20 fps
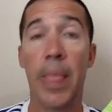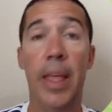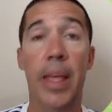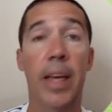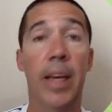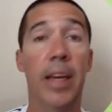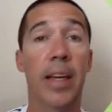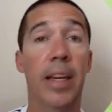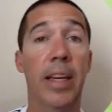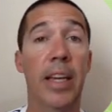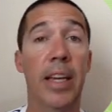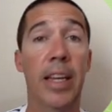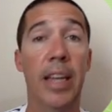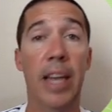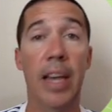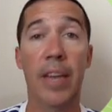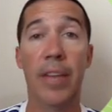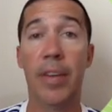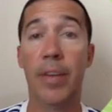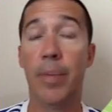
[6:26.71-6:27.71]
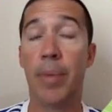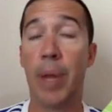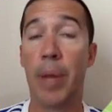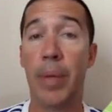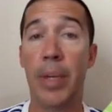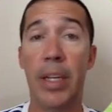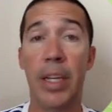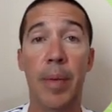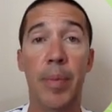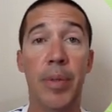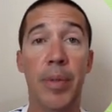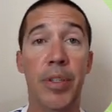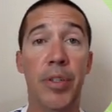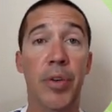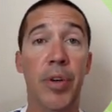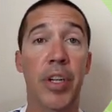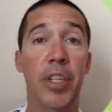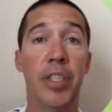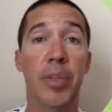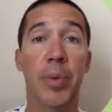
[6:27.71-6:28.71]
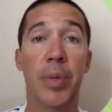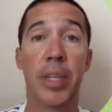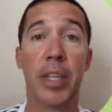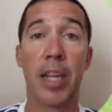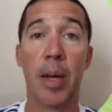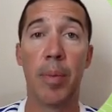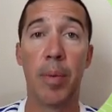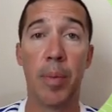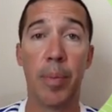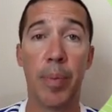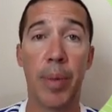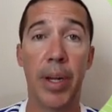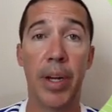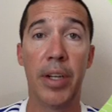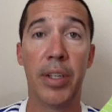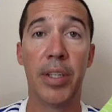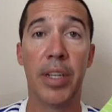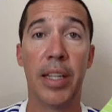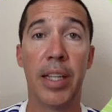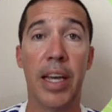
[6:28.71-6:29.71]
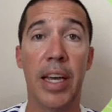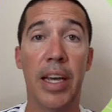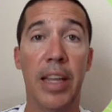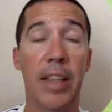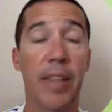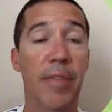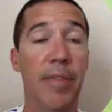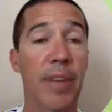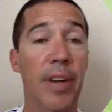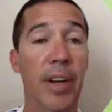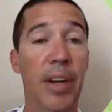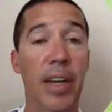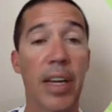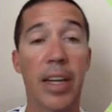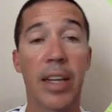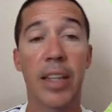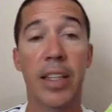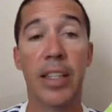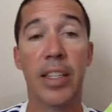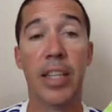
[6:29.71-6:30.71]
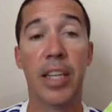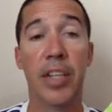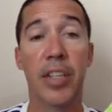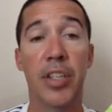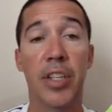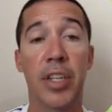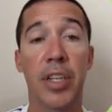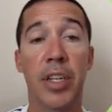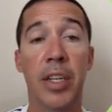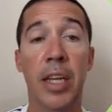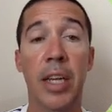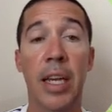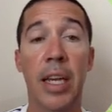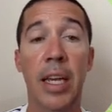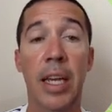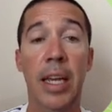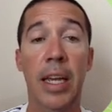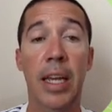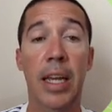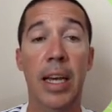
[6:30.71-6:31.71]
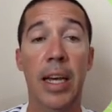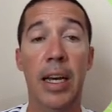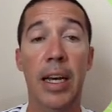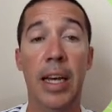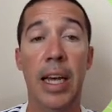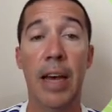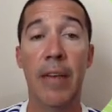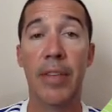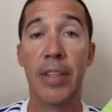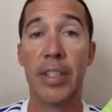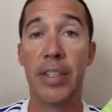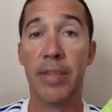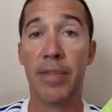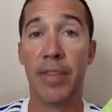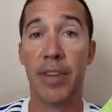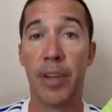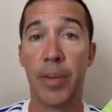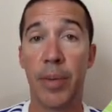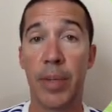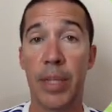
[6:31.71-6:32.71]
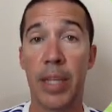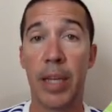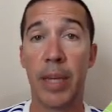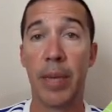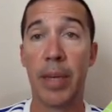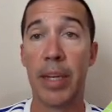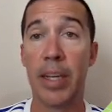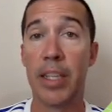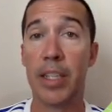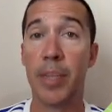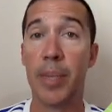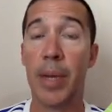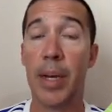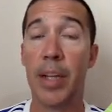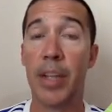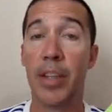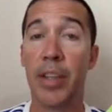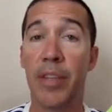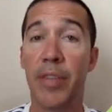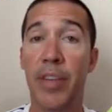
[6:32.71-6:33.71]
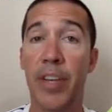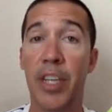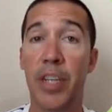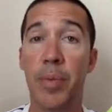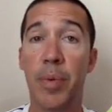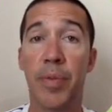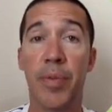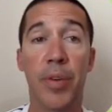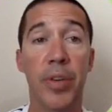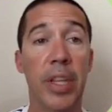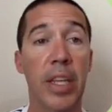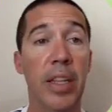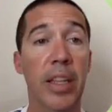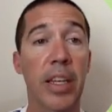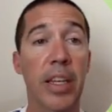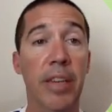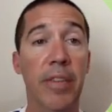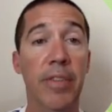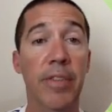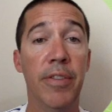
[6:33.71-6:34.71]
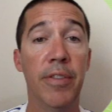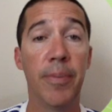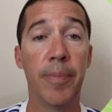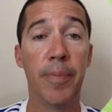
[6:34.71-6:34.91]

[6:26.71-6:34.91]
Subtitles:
Again, having probably a demonstration with a couple players on that at the very end of the session, having some fun with them, getting a smile on their face before they leave.